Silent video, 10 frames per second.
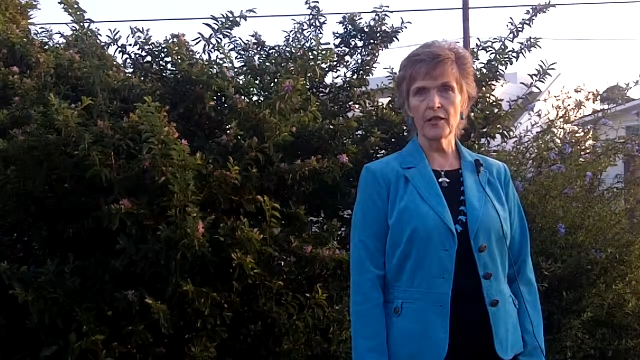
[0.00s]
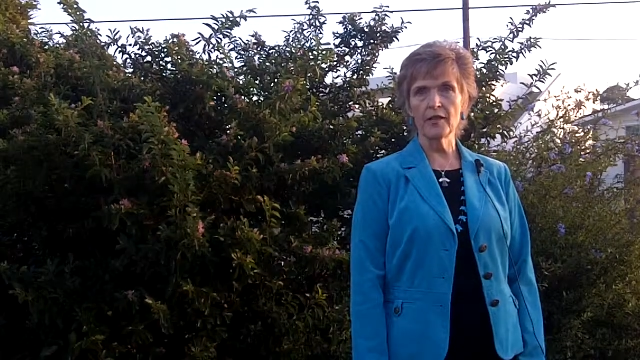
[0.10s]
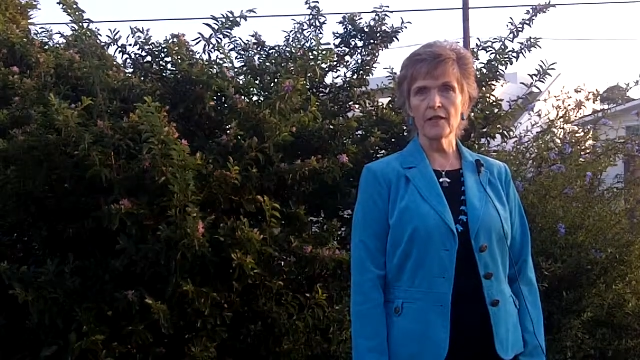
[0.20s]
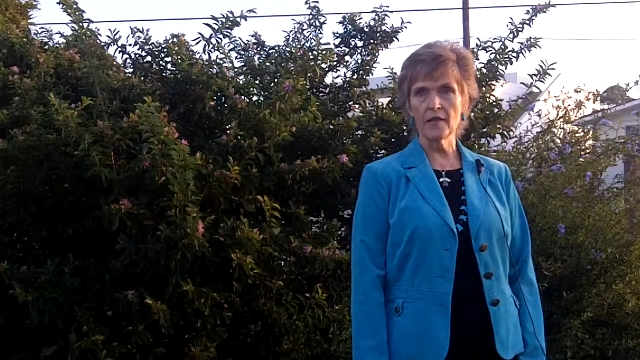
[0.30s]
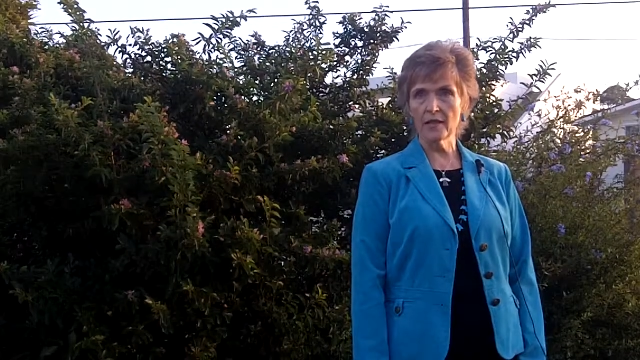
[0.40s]

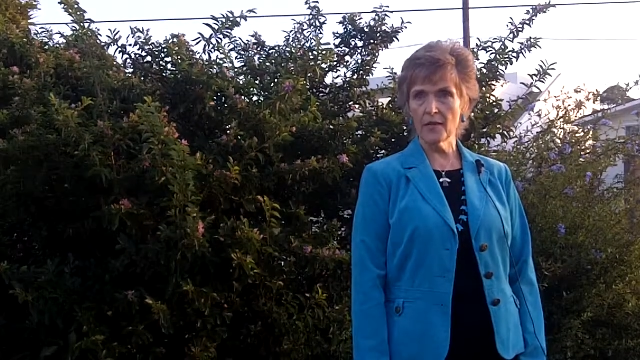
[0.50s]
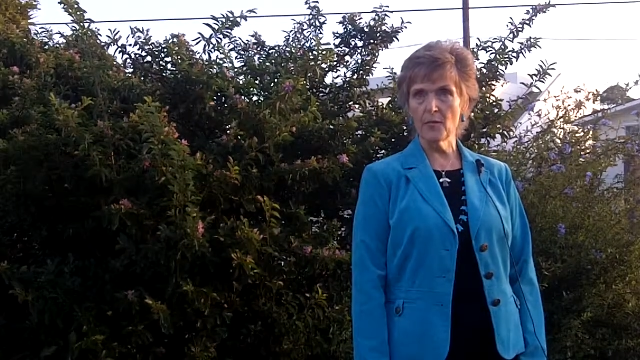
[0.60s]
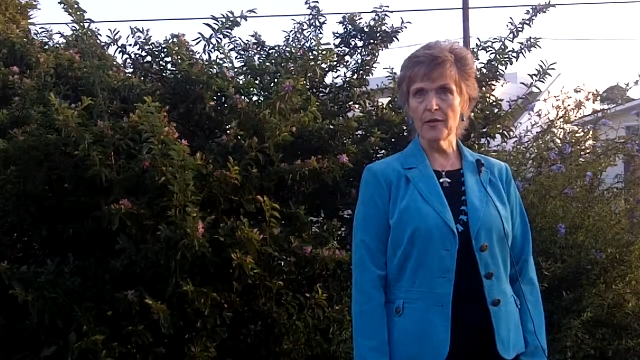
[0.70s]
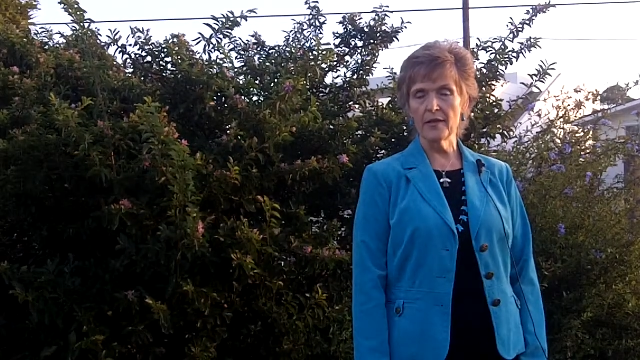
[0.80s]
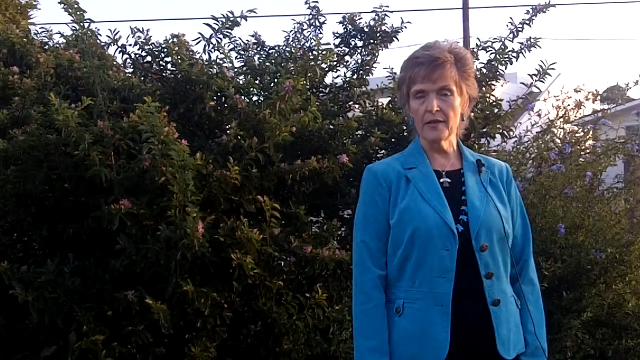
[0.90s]
in the same
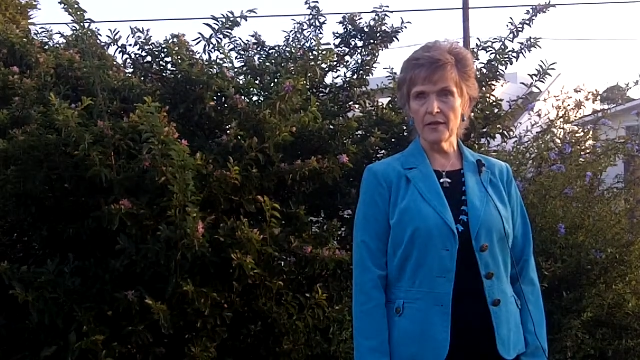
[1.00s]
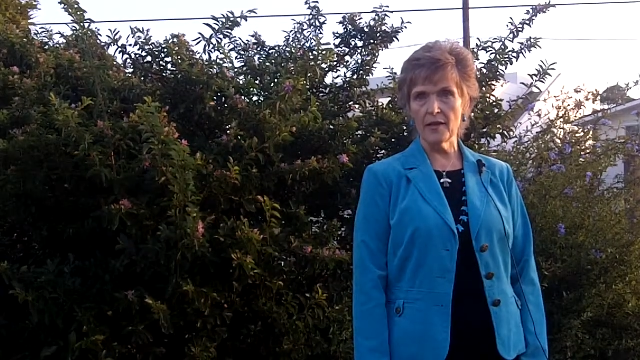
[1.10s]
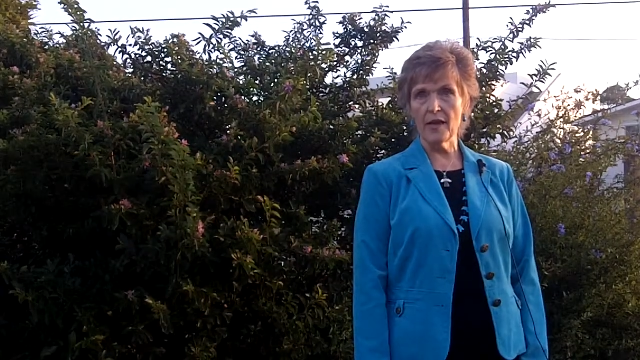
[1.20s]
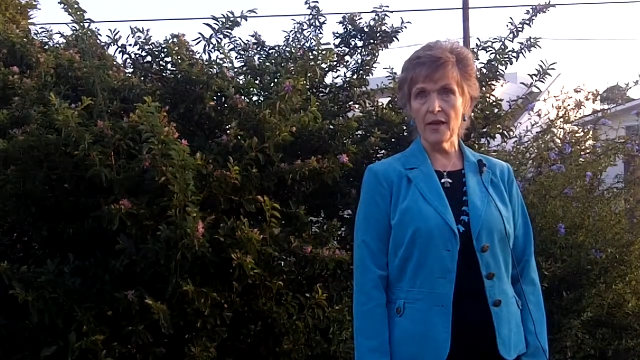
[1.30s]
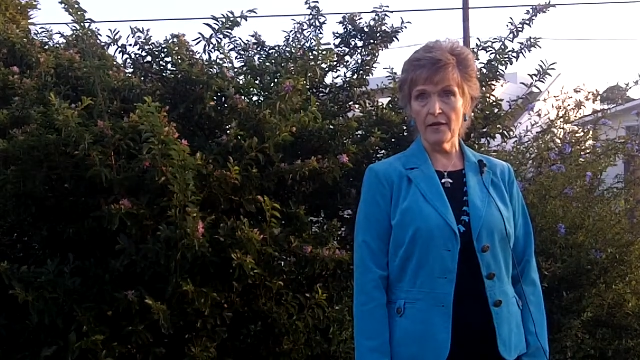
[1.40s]
way that they
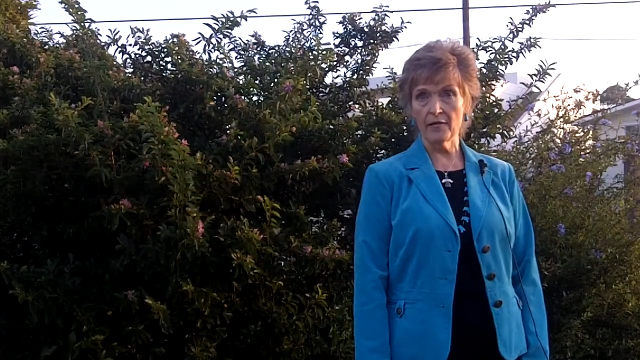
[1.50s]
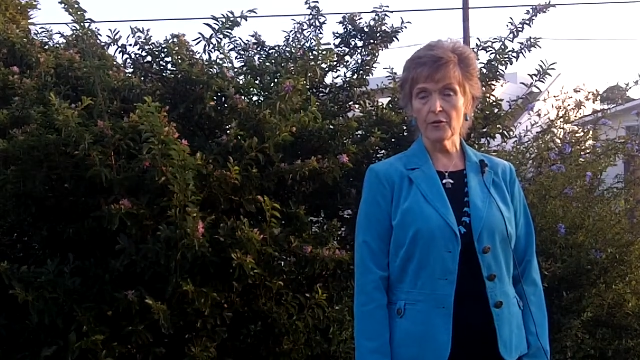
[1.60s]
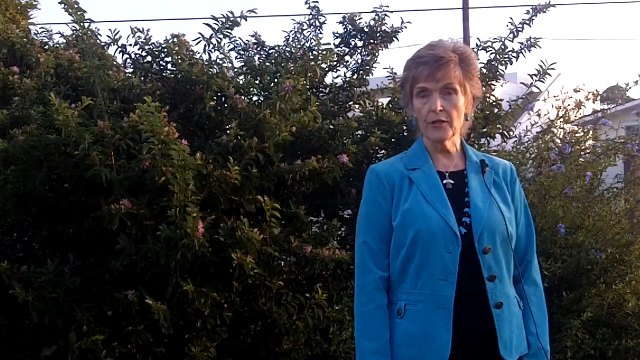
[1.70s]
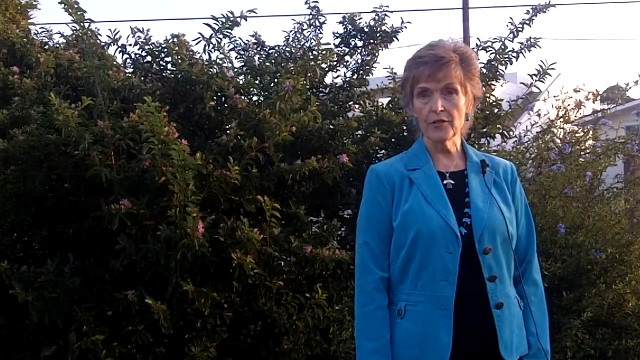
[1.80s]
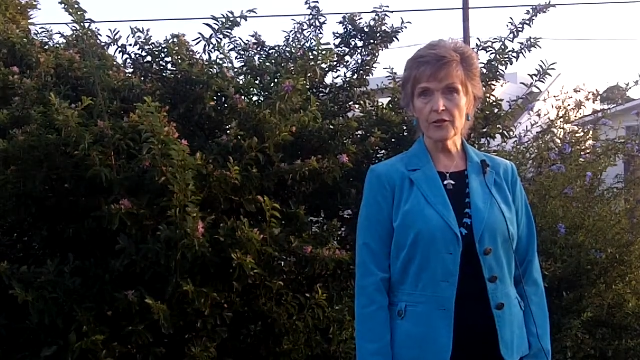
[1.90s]
have
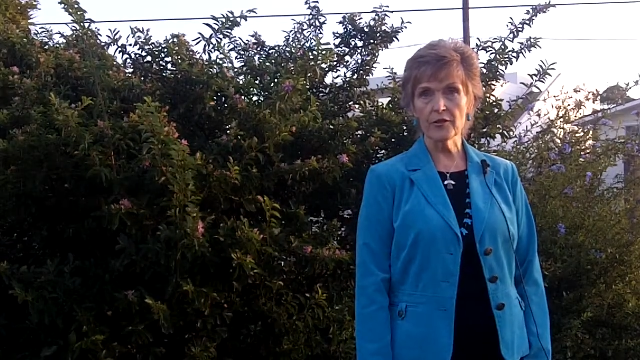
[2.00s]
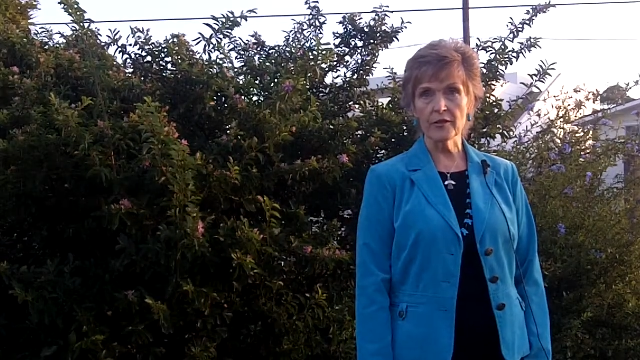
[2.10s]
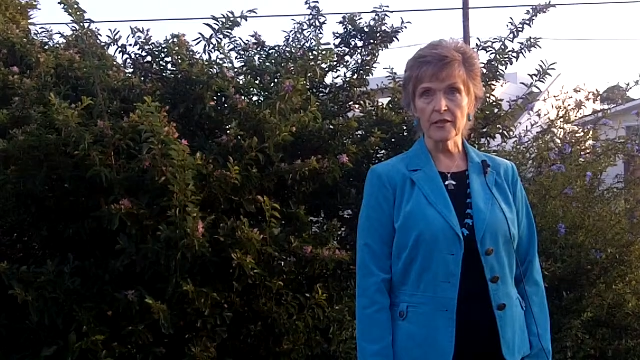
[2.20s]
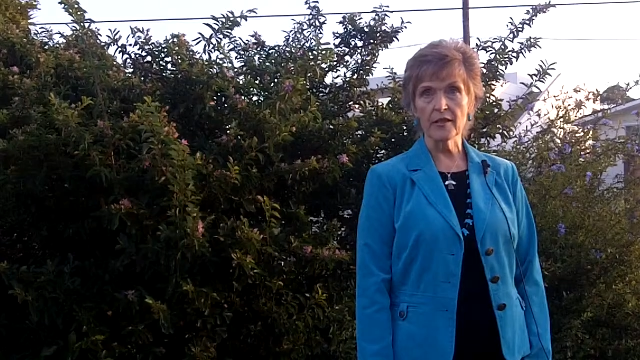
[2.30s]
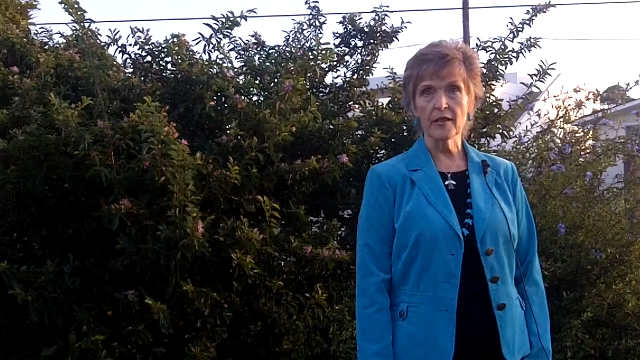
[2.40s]
traditionally.